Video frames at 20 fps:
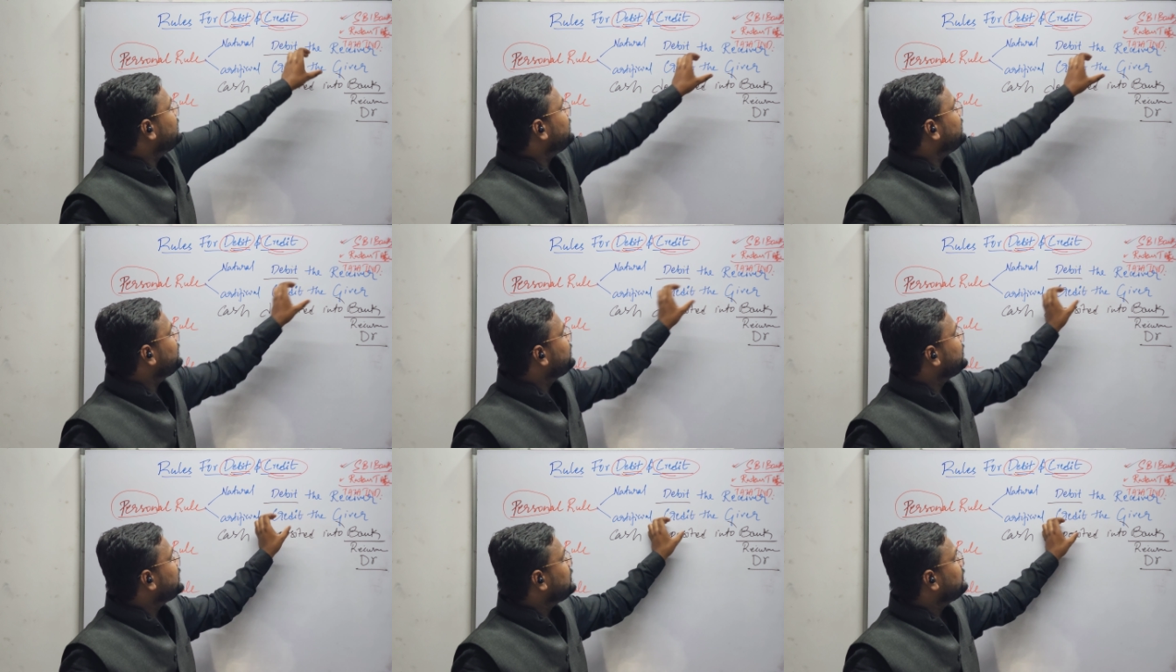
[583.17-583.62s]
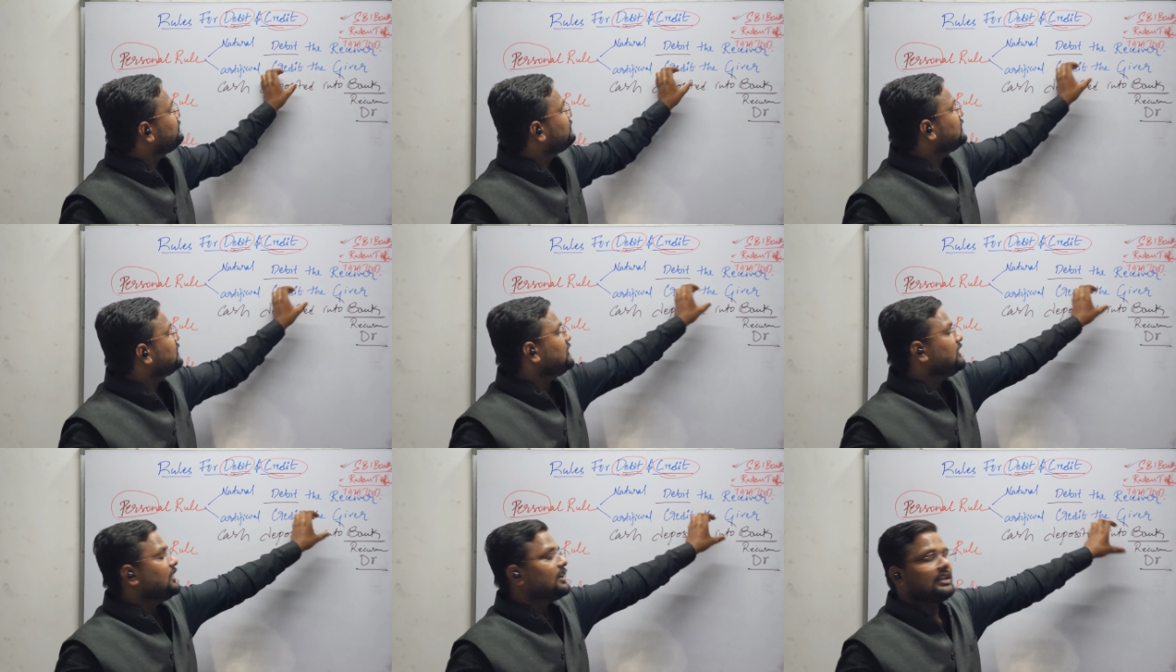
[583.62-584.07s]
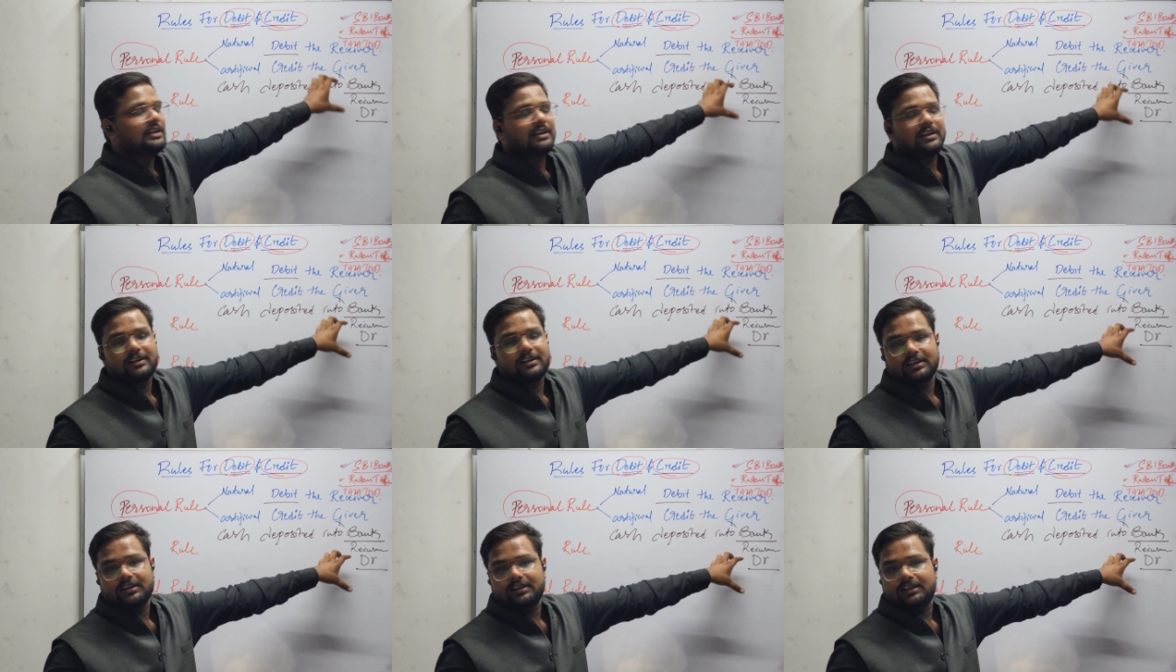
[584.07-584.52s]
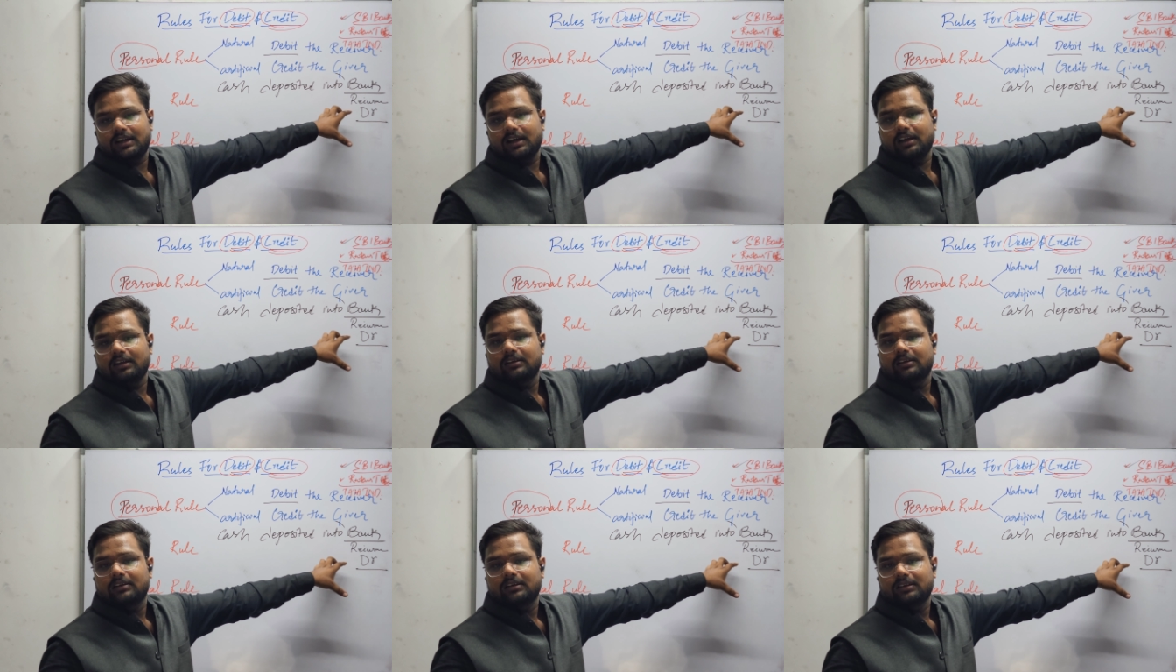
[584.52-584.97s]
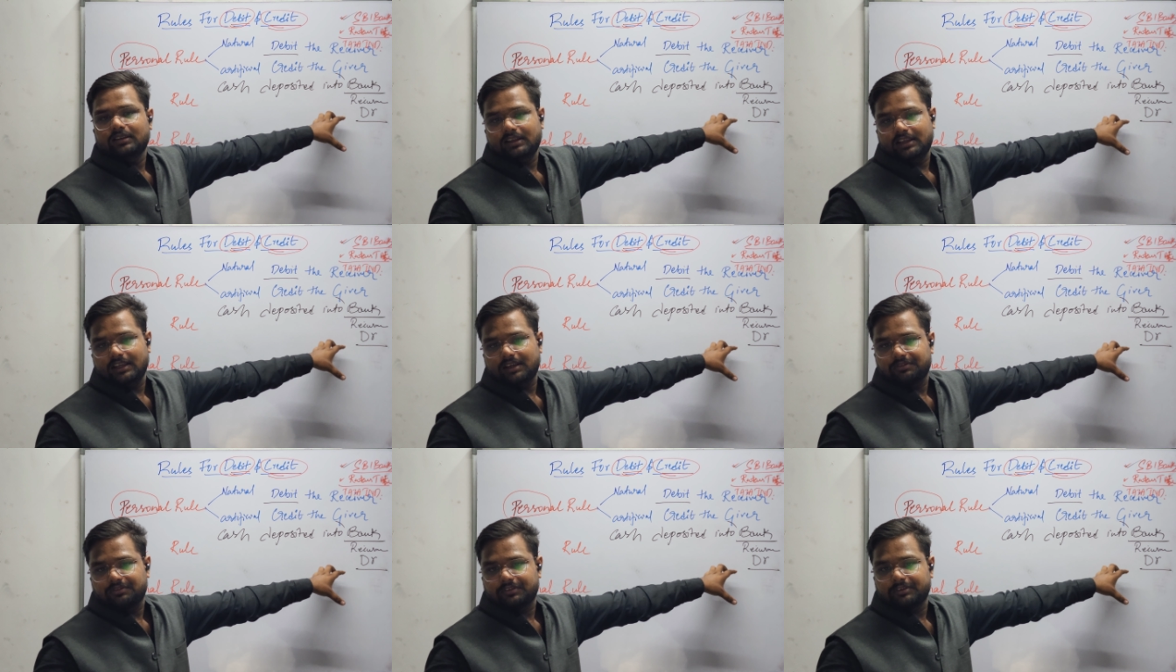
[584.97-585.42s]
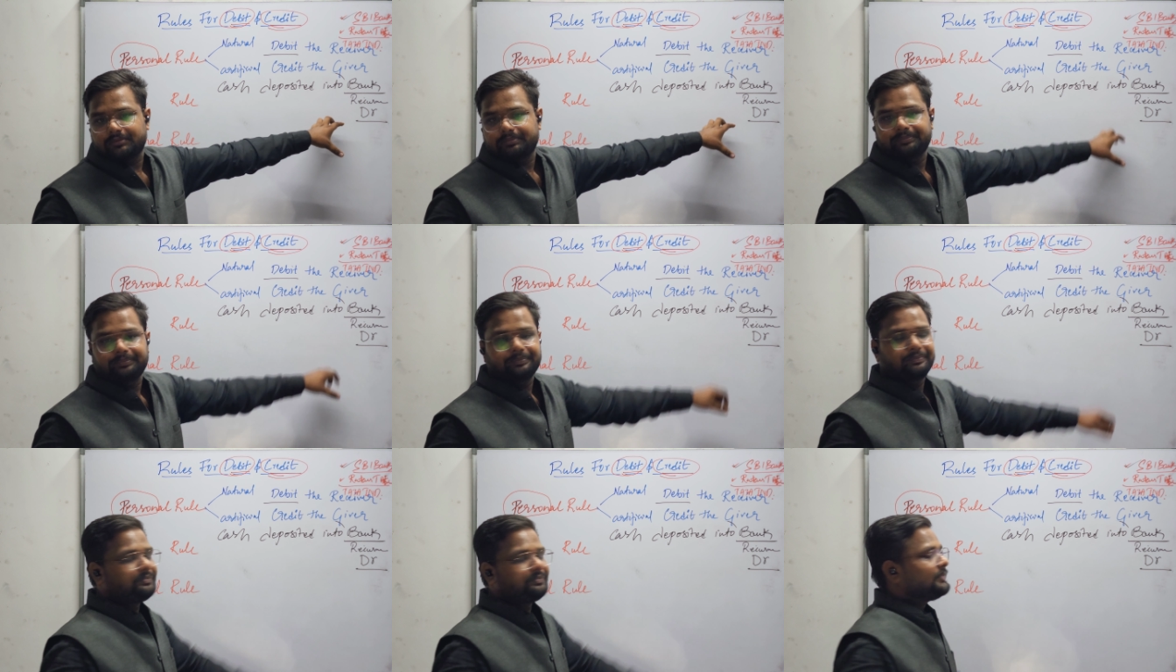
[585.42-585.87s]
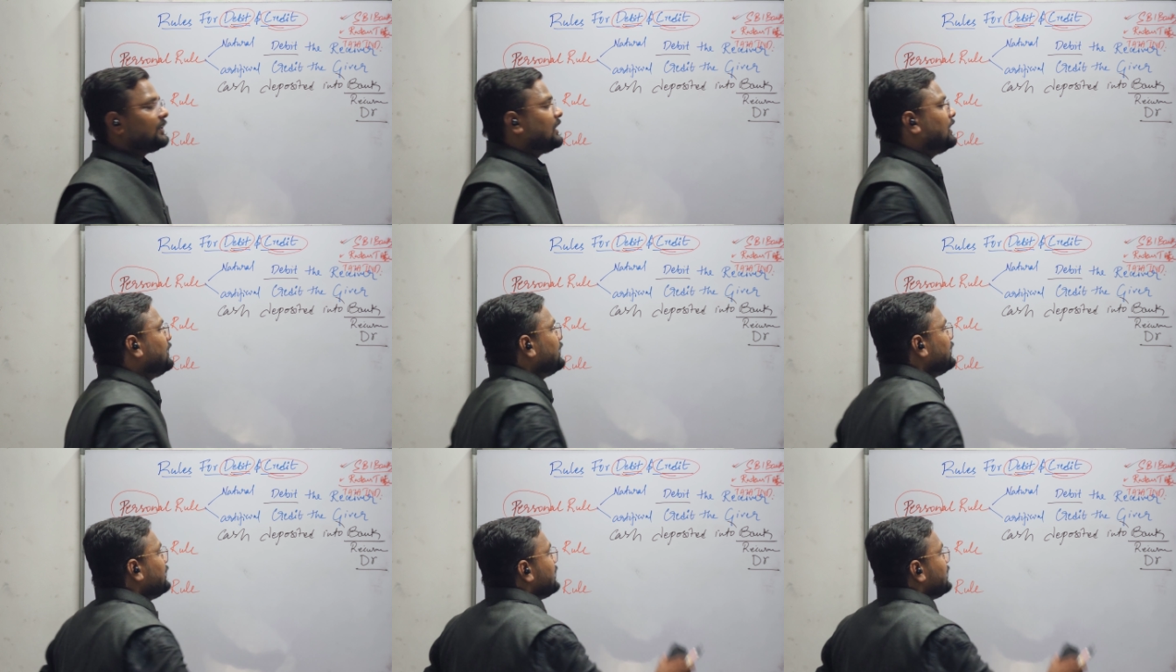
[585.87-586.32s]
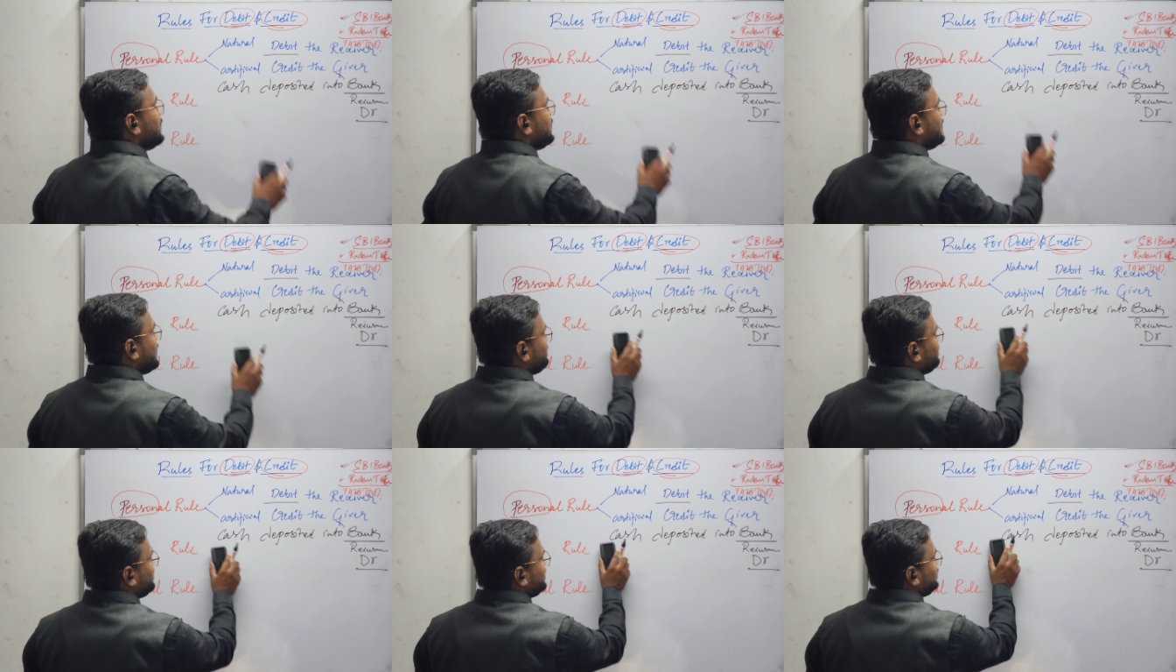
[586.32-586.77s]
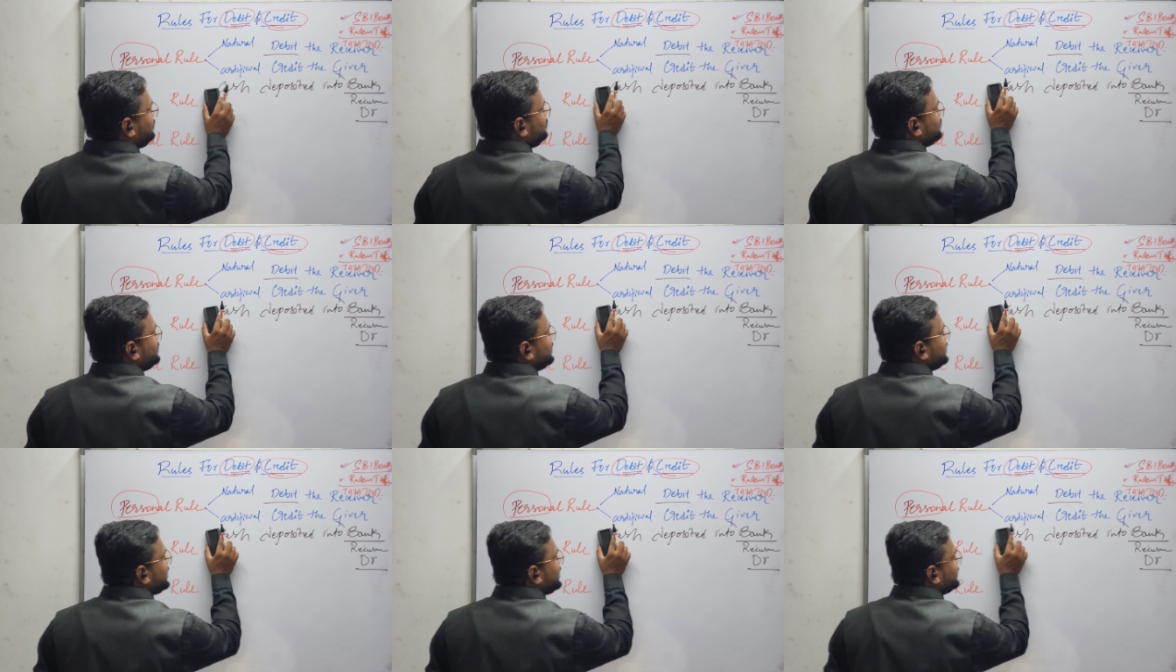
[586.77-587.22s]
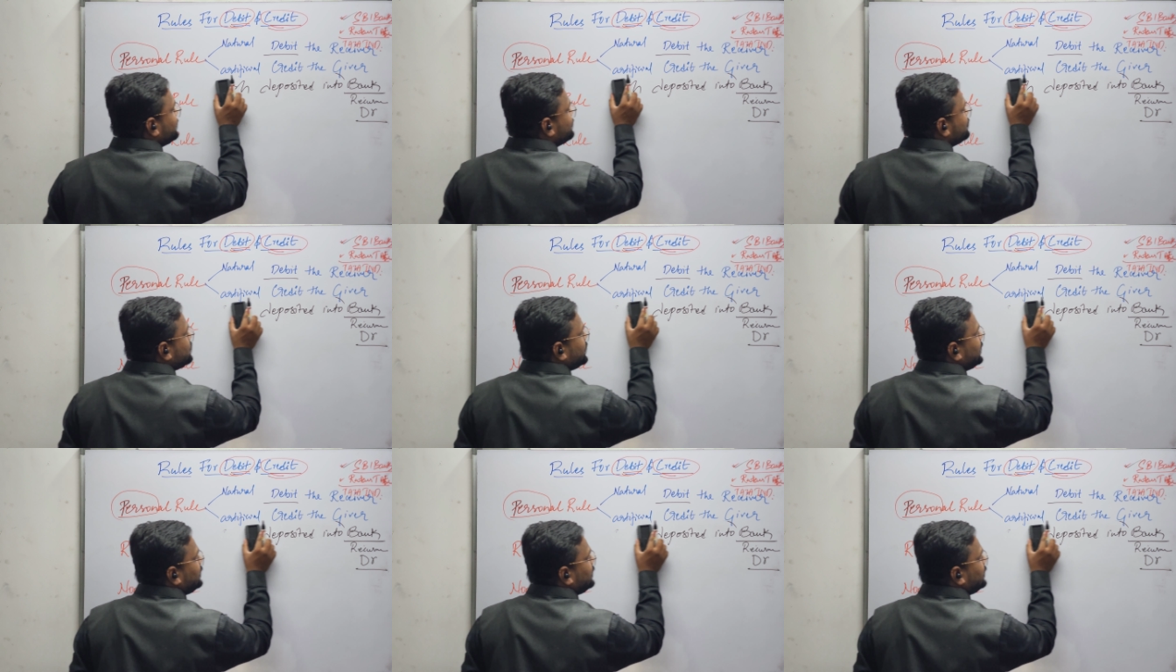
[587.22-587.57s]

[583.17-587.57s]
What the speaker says: the receiver, credit the giver. Coming to the next